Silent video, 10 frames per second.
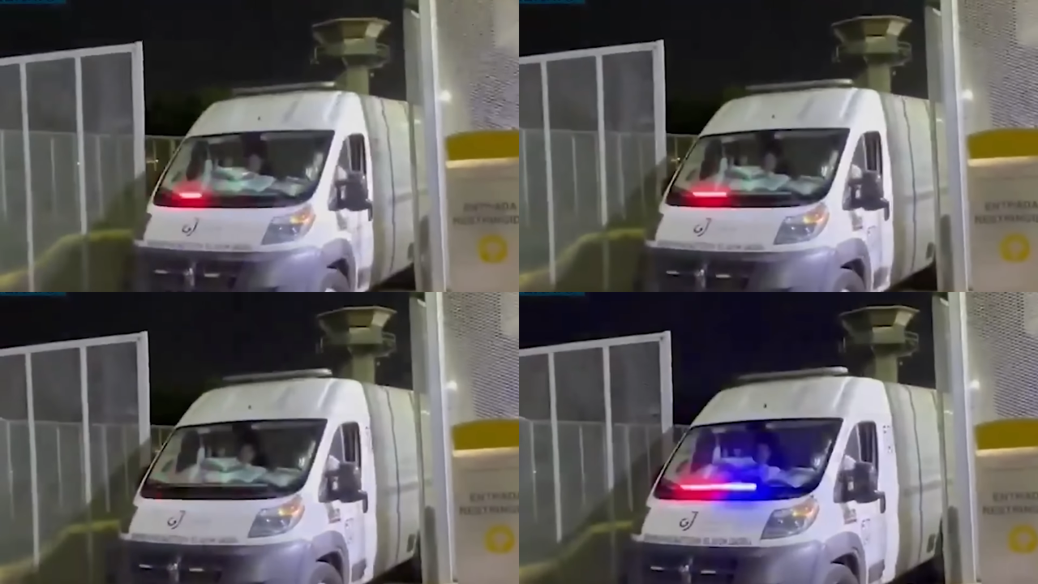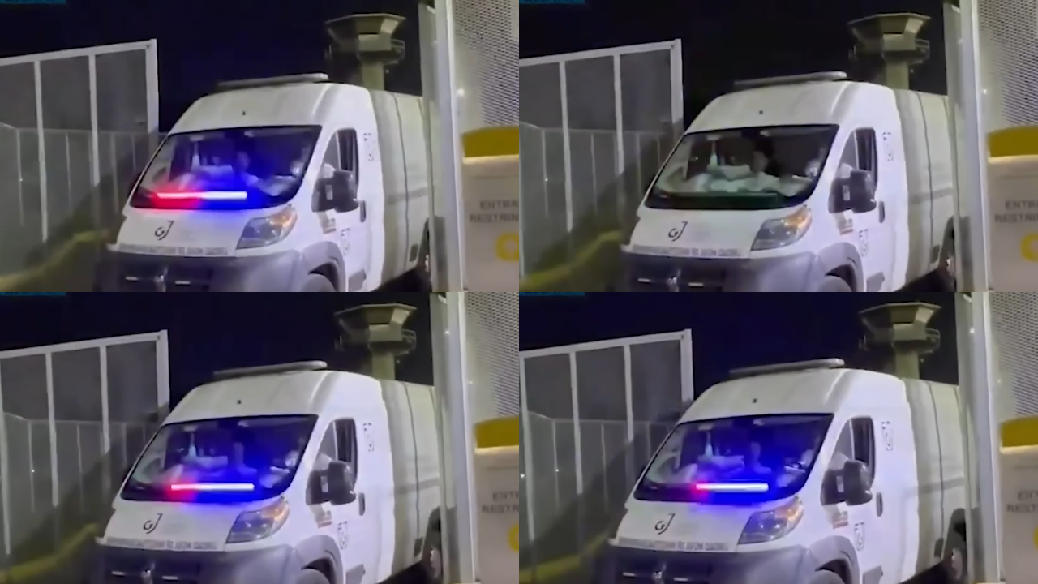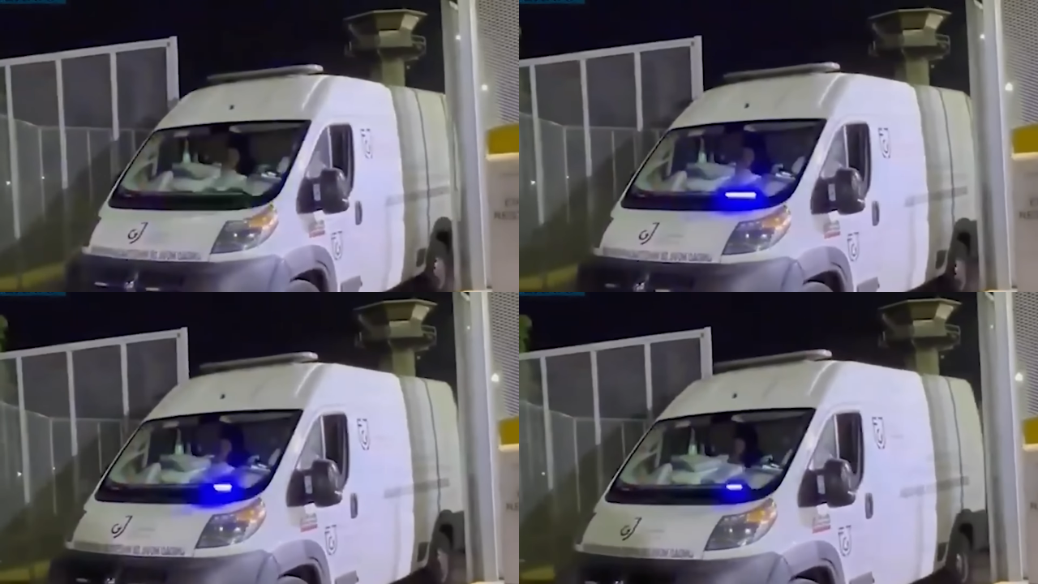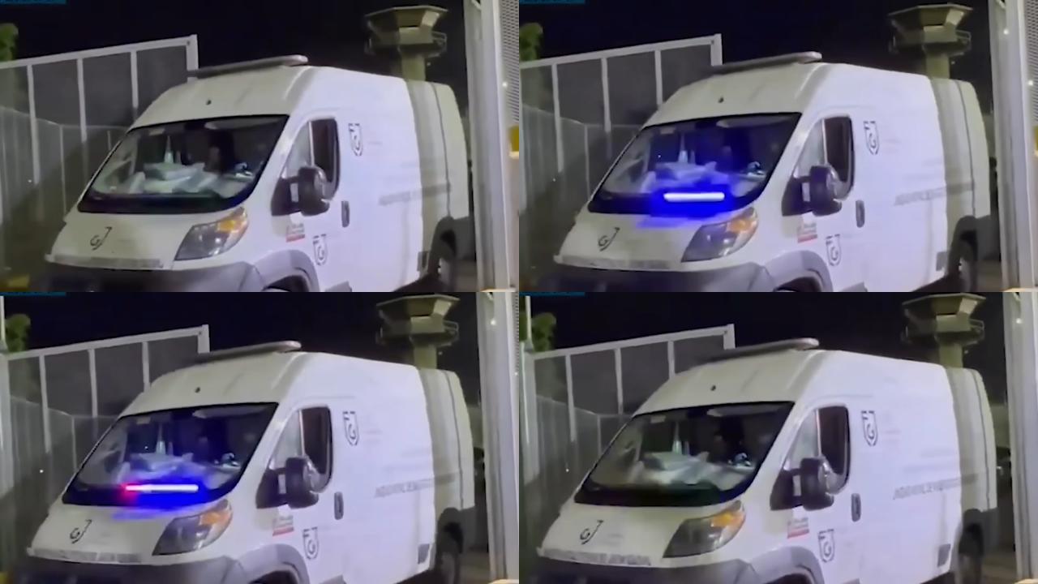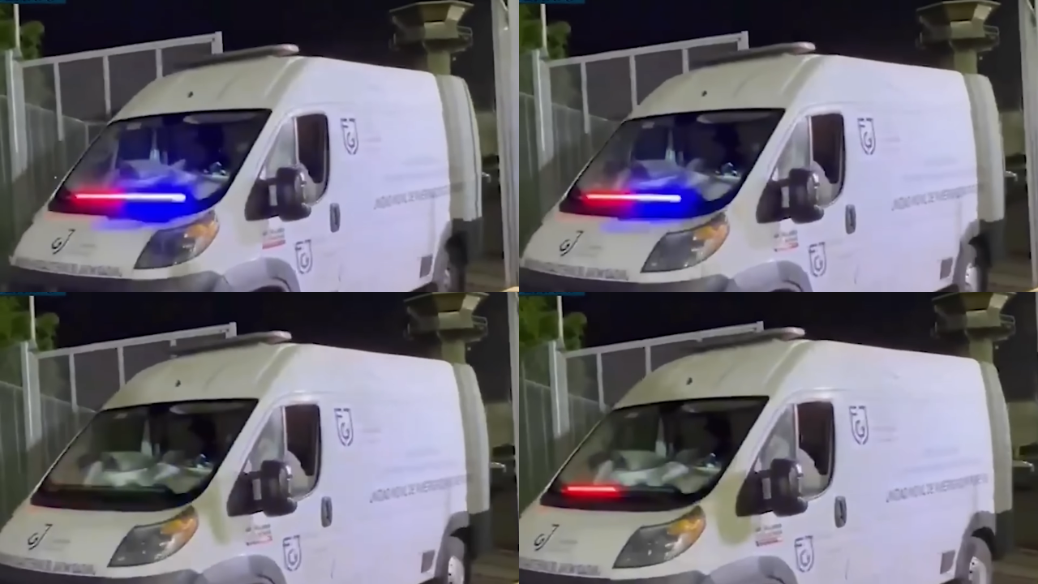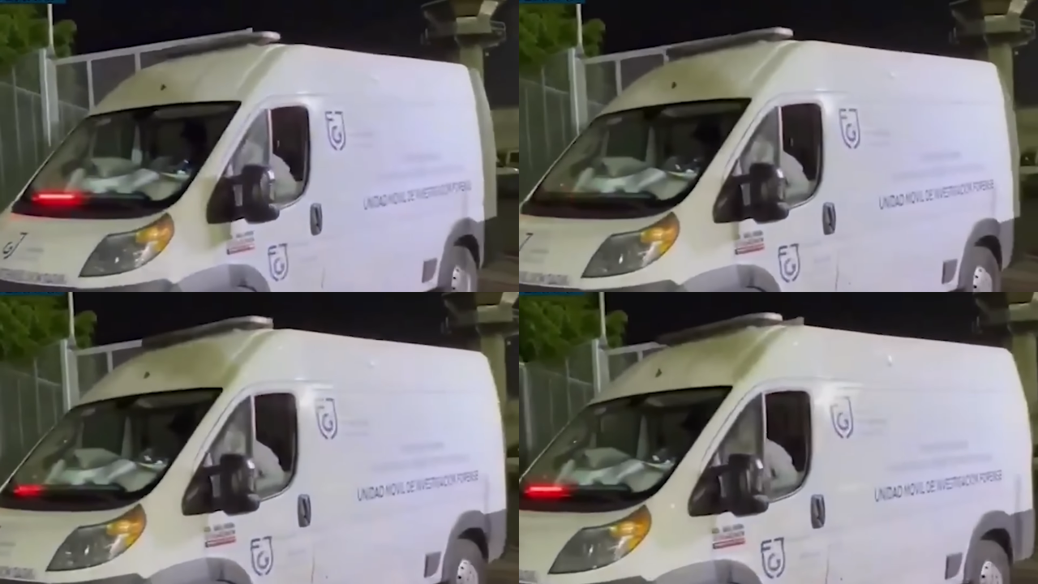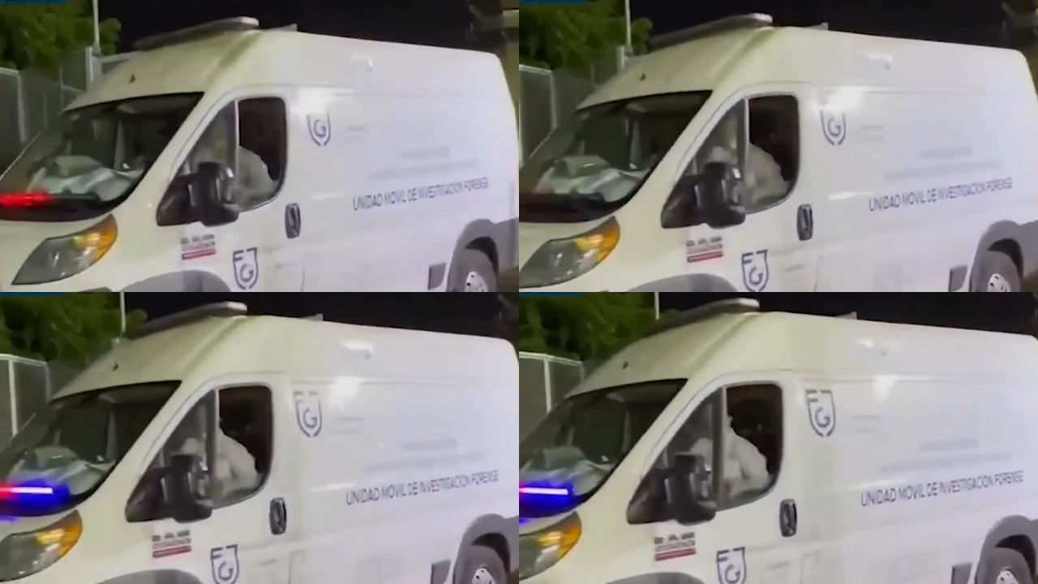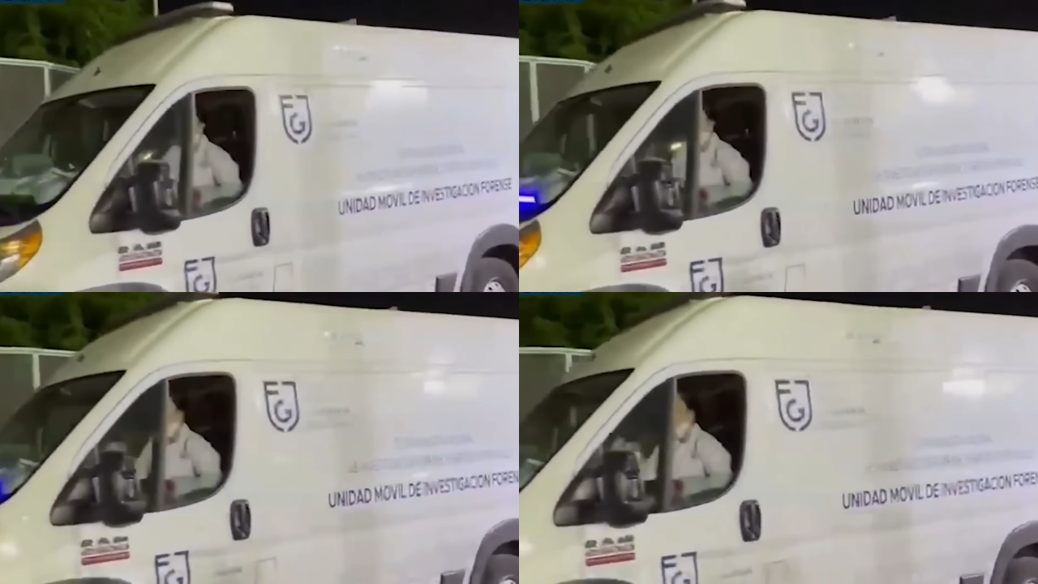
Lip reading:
(no speaker visible)